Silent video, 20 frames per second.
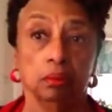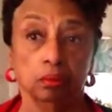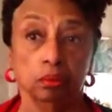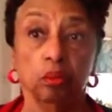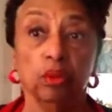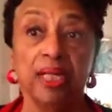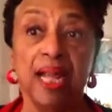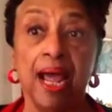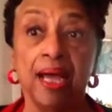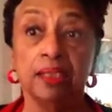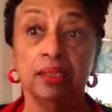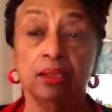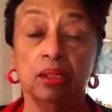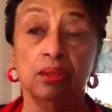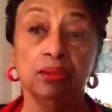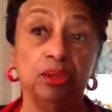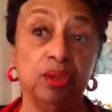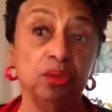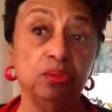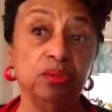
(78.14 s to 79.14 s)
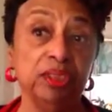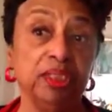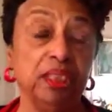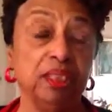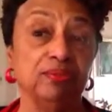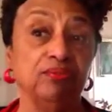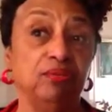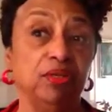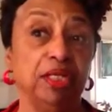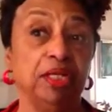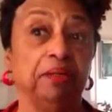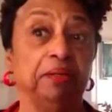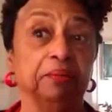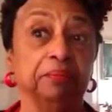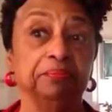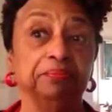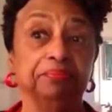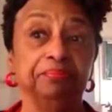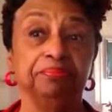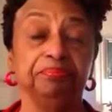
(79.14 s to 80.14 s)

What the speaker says: what I was going to do with this video.